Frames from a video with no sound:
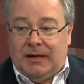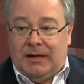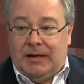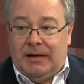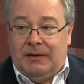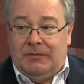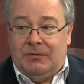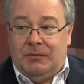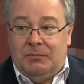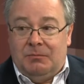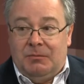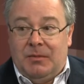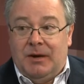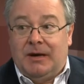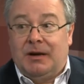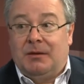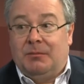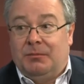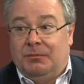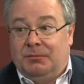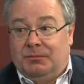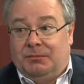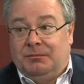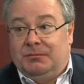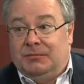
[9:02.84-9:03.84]
an even bigger
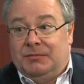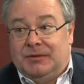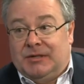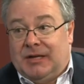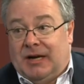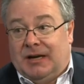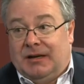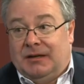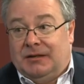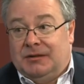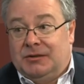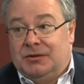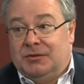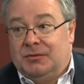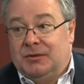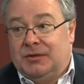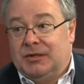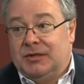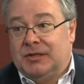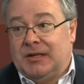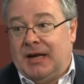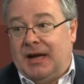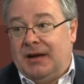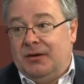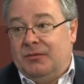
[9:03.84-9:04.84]
challenge, which
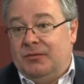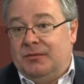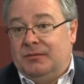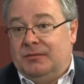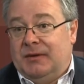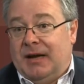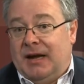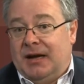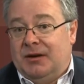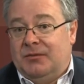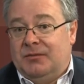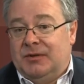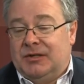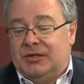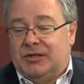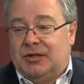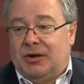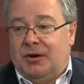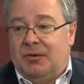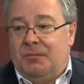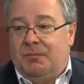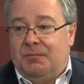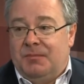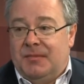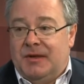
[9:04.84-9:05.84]
is how do we
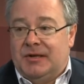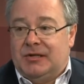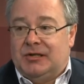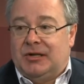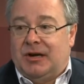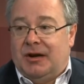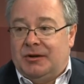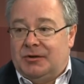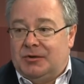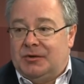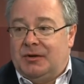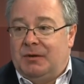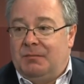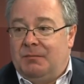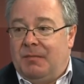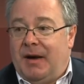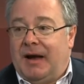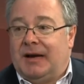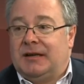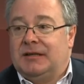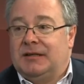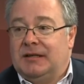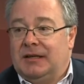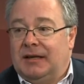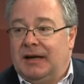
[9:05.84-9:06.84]
sew this country
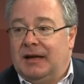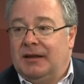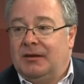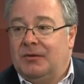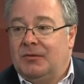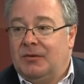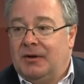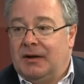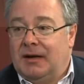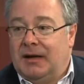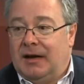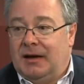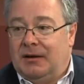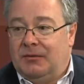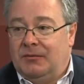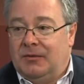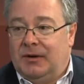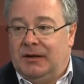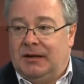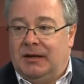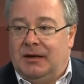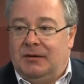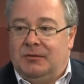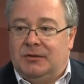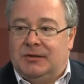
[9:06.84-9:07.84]
back together again
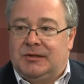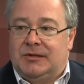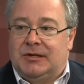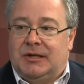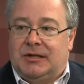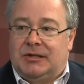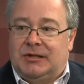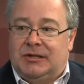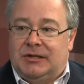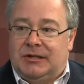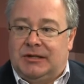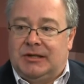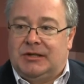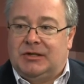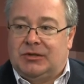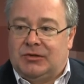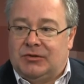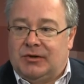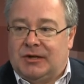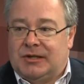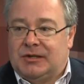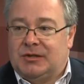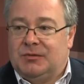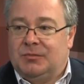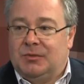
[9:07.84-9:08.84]
when there is such
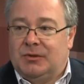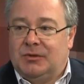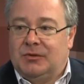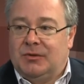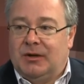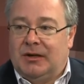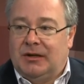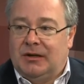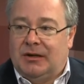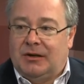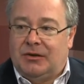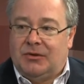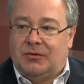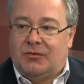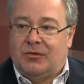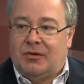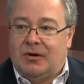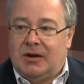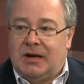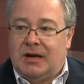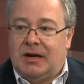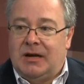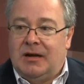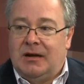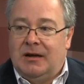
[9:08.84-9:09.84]
distrust between the
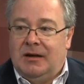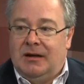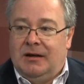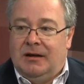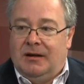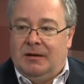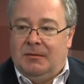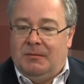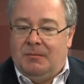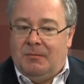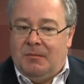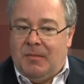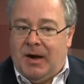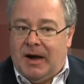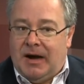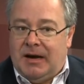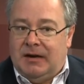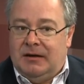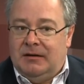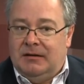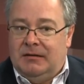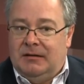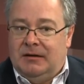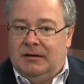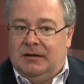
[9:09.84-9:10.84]
three
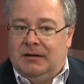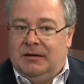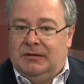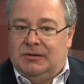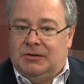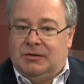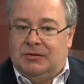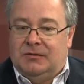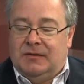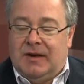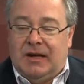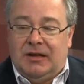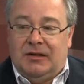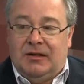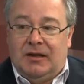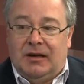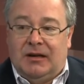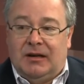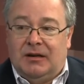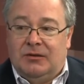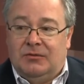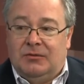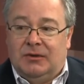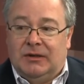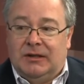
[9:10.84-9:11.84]
main sort of ethnic
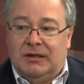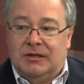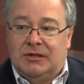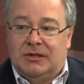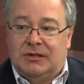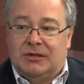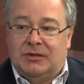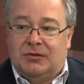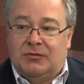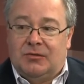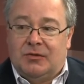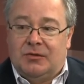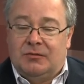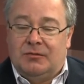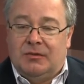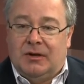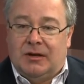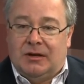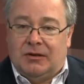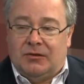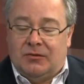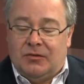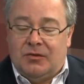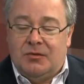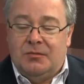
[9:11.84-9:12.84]
and religious
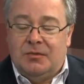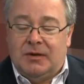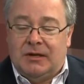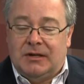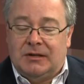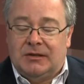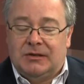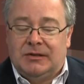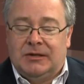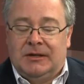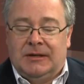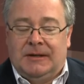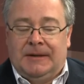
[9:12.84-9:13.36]
groupings.